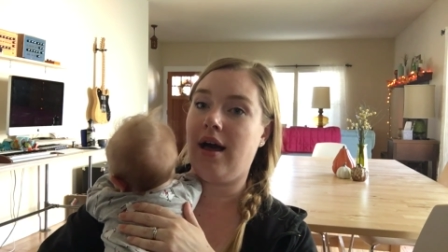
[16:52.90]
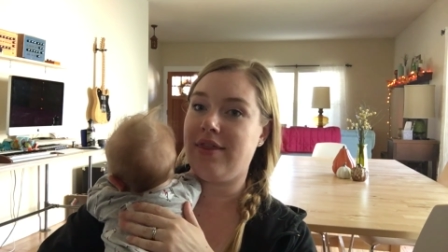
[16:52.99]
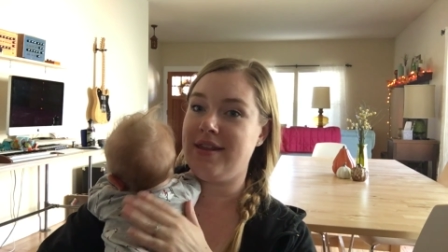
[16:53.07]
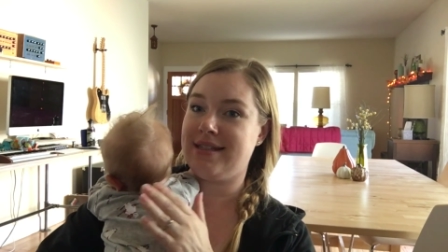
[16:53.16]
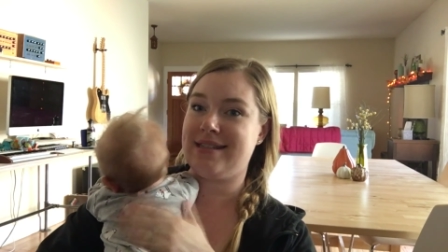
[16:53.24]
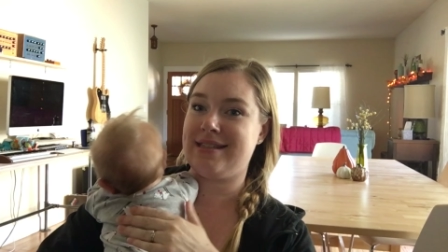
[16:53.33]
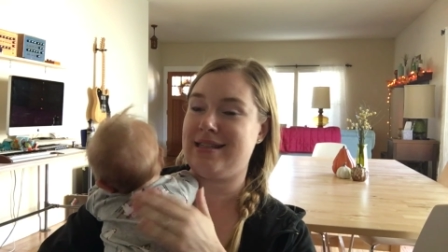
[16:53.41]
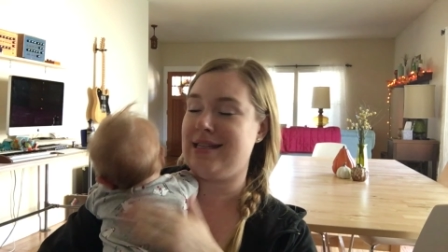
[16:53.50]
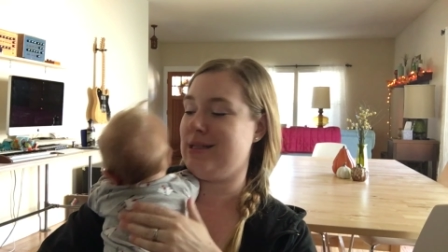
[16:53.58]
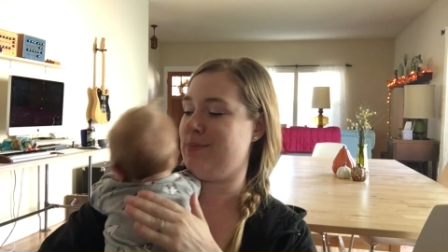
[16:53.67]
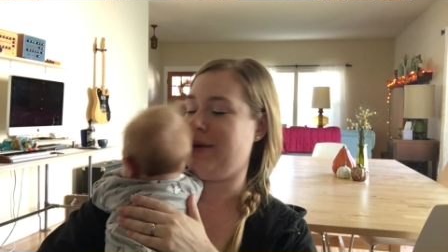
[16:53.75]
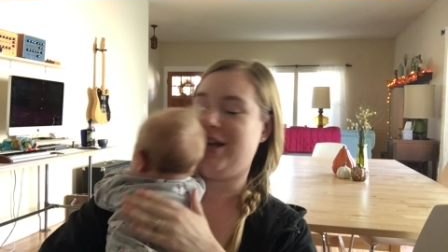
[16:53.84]

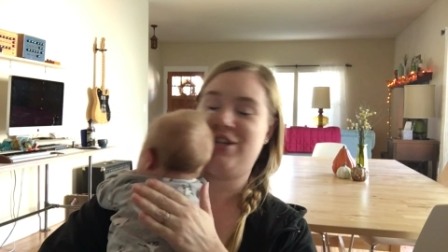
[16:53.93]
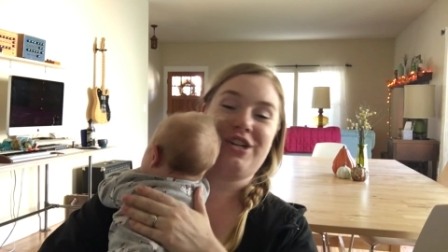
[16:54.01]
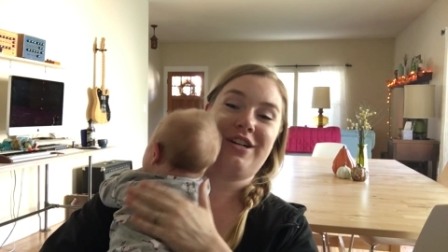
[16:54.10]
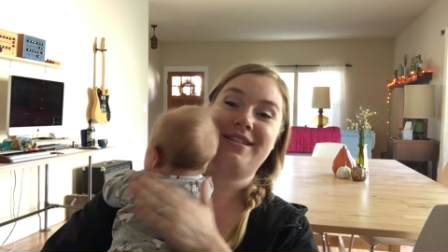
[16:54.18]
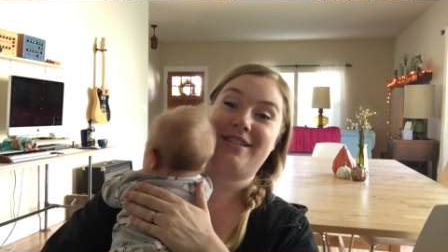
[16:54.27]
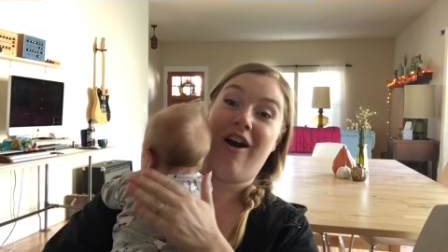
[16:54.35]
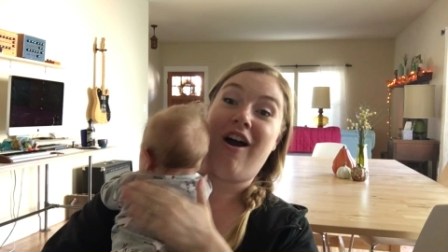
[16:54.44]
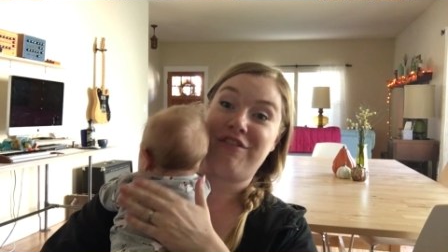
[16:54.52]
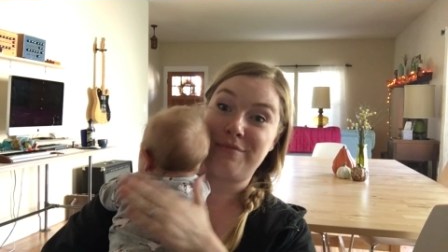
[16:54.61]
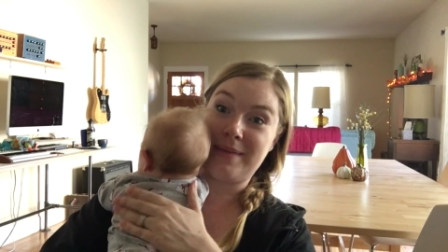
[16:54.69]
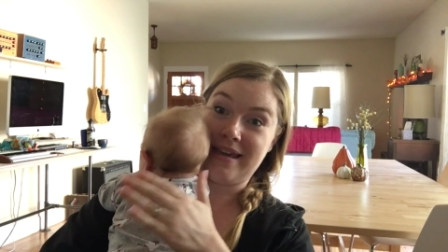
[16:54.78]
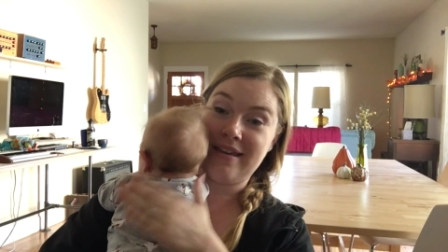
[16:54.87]
this pressure is
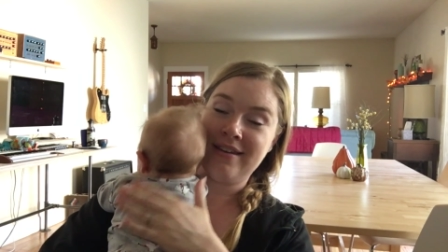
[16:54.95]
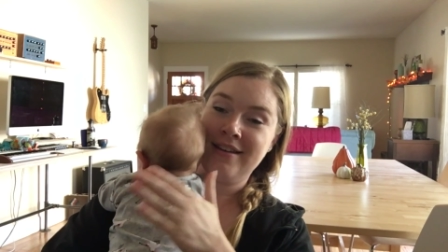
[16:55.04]
off me.